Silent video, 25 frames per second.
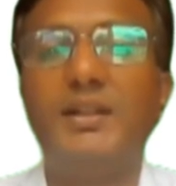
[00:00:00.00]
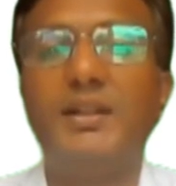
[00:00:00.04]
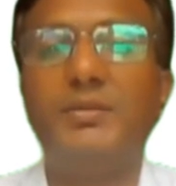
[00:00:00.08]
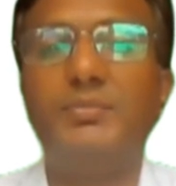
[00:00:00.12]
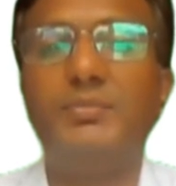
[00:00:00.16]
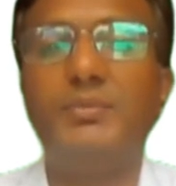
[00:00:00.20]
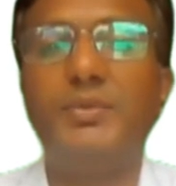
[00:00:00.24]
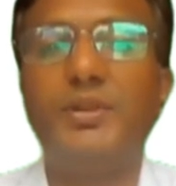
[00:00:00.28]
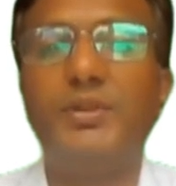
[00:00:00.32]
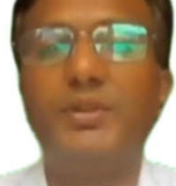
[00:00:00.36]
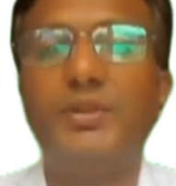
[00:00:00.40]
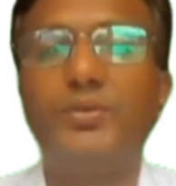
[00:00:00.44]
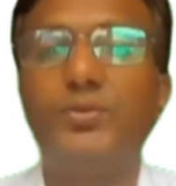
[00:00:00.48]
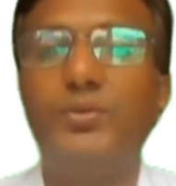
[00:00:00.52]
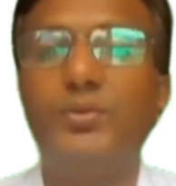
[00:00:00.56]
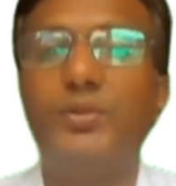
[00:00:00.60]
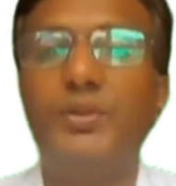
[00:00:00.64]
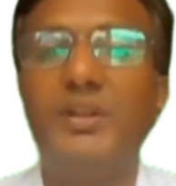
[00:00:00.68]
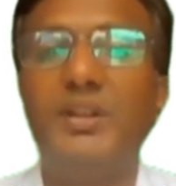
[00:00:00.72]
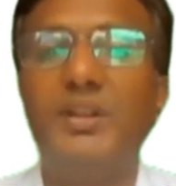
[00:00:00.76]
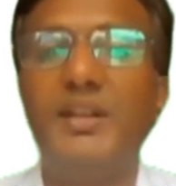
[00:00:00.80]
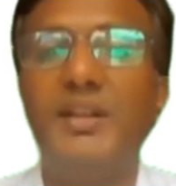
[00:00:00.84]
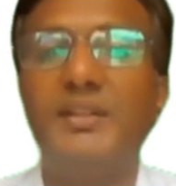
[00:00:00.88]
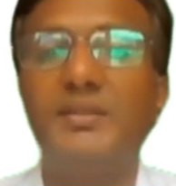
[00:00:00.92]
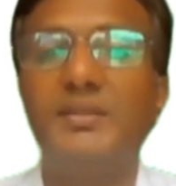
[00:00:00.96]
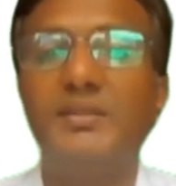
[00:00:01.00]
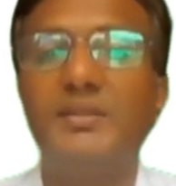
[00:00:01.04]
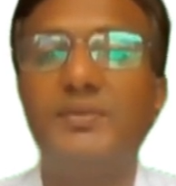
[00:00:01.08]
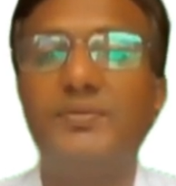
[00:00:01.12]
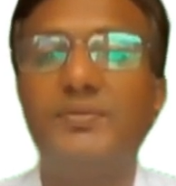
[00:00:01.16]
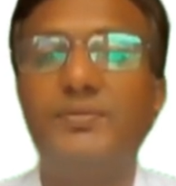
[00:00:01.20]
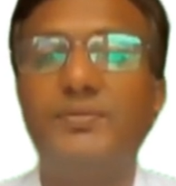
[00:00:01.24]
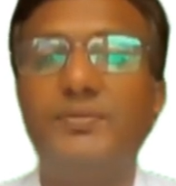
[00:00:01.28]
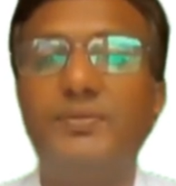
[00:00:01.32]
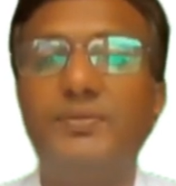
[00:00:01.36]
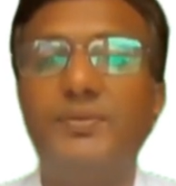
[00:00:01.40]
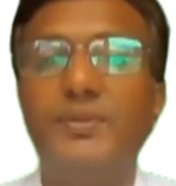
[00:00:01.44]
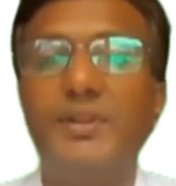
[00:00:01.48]
number correlates the
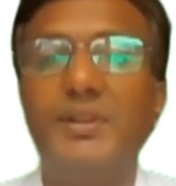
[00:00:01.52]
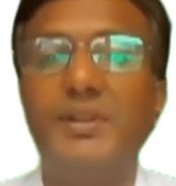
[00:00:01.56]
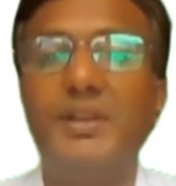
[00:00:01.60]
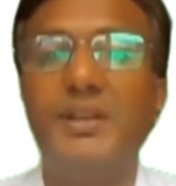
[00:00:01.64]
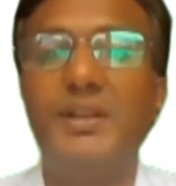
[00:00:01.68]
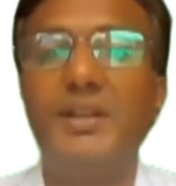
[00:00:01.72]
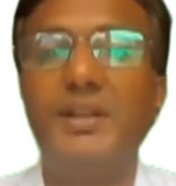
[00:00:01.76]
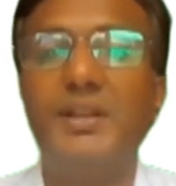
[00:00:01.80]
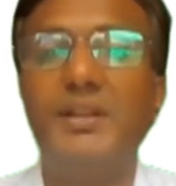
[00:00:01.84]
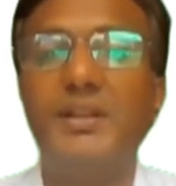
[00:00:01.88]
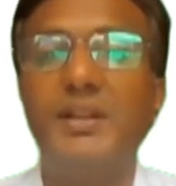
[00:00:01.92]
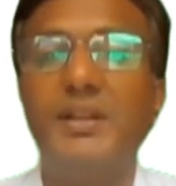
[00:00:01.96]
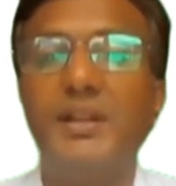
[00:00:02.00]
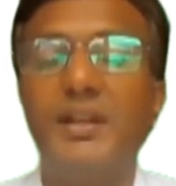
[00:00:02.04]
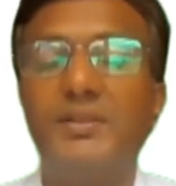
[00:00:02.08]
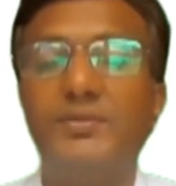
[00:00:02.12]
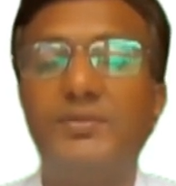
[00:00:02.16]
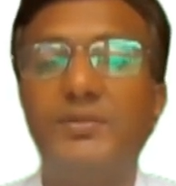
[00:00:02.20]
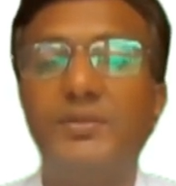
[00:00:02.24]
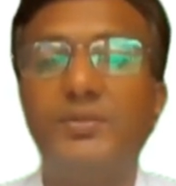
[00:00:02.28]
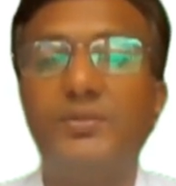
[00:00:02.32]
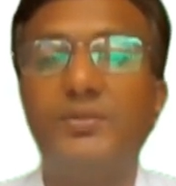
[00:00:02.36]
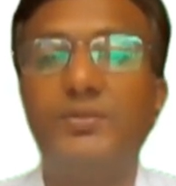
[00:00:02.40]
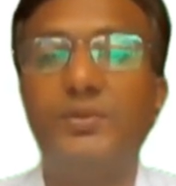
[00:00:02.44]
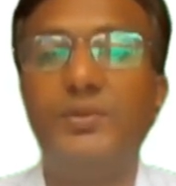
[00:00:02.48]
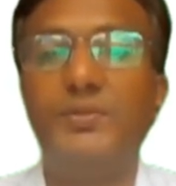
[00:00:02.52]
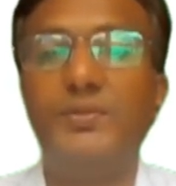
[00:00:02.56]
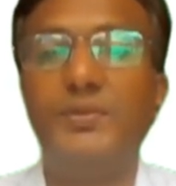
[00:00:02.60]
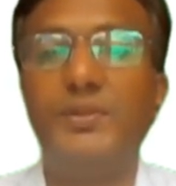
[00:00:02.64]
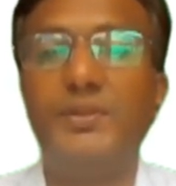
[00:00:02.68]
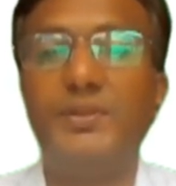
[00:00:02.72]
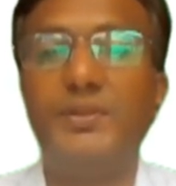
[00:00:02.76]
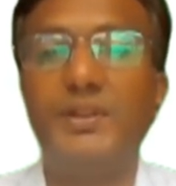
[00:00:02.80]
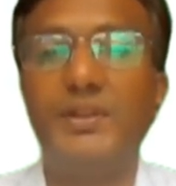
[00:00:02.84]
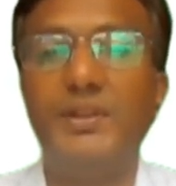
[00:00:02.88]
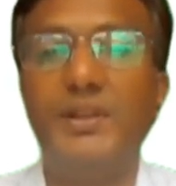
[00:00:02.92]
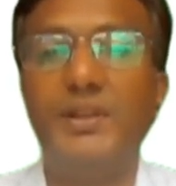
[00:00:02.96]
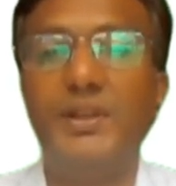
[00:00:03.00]
heat transfer
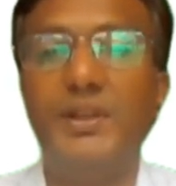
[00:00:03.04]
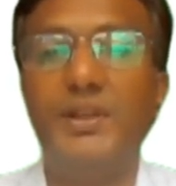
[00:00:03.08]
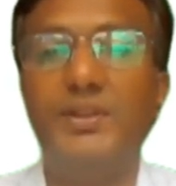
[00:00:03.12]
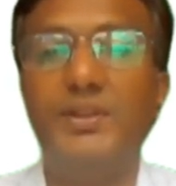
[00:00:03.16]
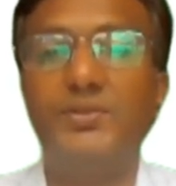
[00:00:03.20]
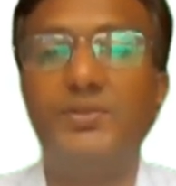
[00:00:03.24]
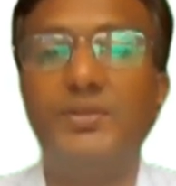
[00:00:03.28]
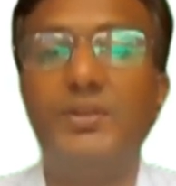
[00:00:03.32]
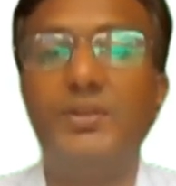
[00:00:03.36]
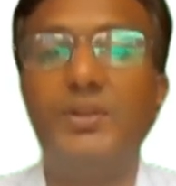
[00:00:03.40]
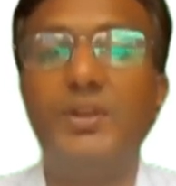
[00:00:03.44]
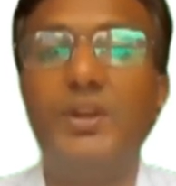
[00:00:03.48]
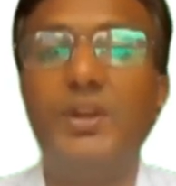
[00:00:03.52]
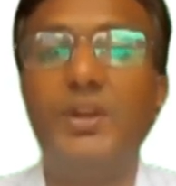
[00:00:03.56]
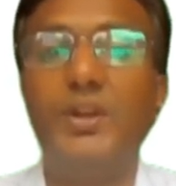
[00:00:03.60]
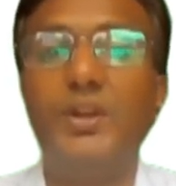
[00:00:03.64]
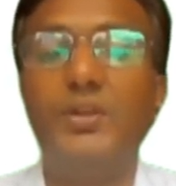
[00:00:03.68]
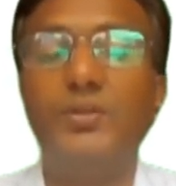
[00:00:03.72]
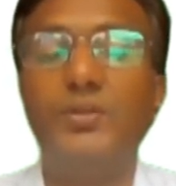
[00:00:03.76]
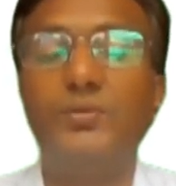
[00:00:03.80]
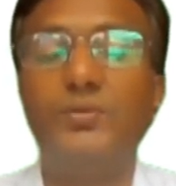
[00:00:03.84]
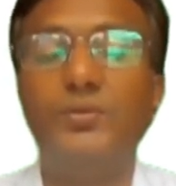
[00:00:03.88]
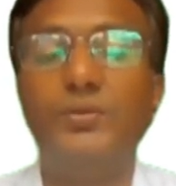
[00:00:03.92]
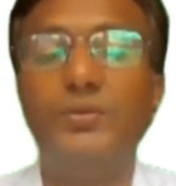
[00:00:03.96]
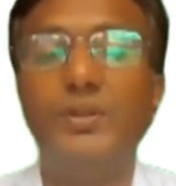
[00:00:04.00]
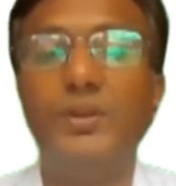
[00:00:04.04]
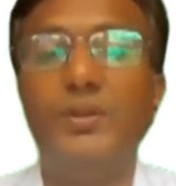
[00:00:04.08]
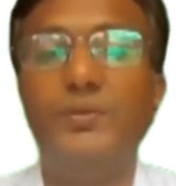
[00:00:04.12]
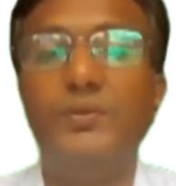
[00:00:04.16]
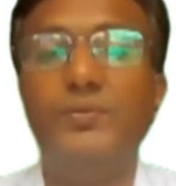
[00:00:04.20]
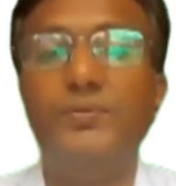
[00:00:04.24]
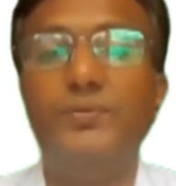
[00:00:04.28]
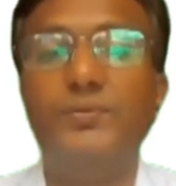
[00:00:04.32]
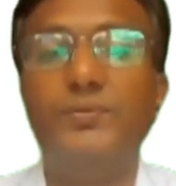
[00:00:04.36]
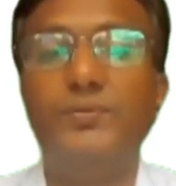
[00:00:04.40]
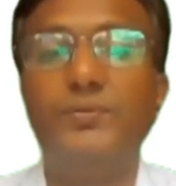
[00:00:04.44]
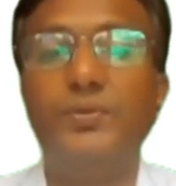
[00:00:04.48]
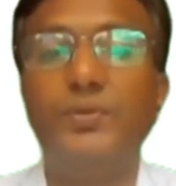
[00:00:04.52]
coefficient H to the
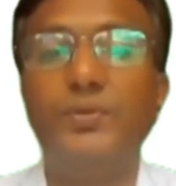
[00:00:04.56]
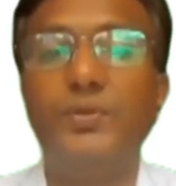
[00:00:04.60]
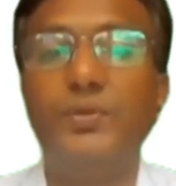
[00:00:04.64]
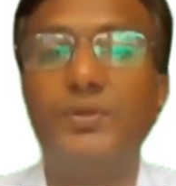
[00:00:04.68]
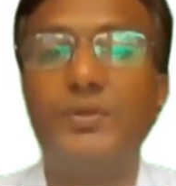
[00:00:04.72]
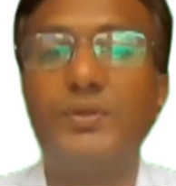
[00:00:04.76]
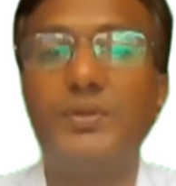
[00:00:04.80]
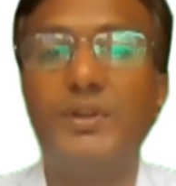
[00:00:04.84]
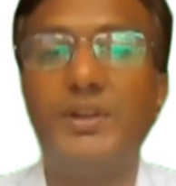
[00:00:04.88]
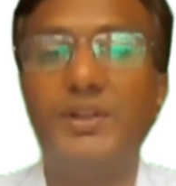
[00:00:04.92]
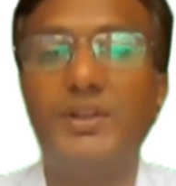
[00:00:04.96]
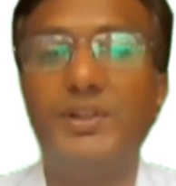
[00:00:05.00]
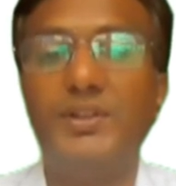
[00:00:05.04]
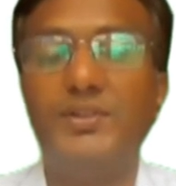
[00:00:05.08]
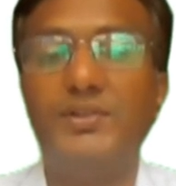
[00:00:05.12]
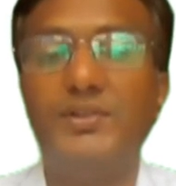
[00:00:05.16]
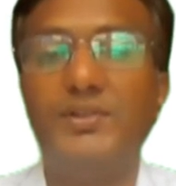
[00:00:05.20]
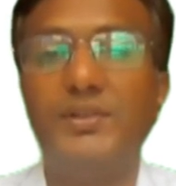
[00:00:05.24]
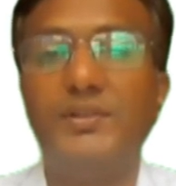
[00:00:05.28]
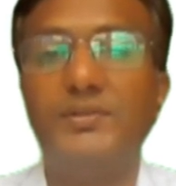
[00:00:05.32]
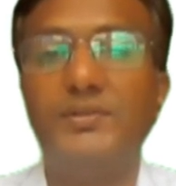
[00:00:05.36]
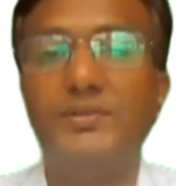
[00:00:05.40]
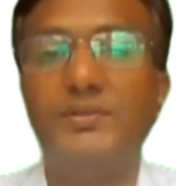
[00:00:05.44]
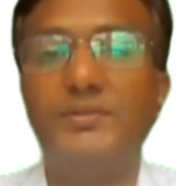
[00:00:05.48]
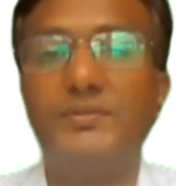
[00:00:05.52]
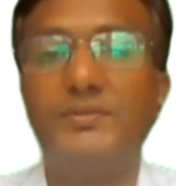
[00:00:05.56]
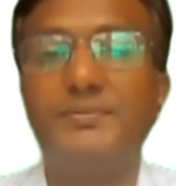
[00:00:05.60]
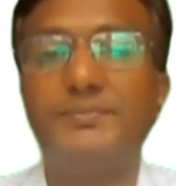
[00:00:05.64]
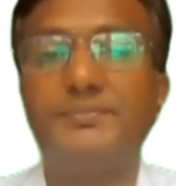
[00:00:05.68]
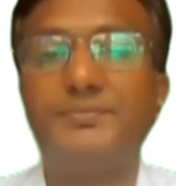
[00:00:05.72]
flow conditions.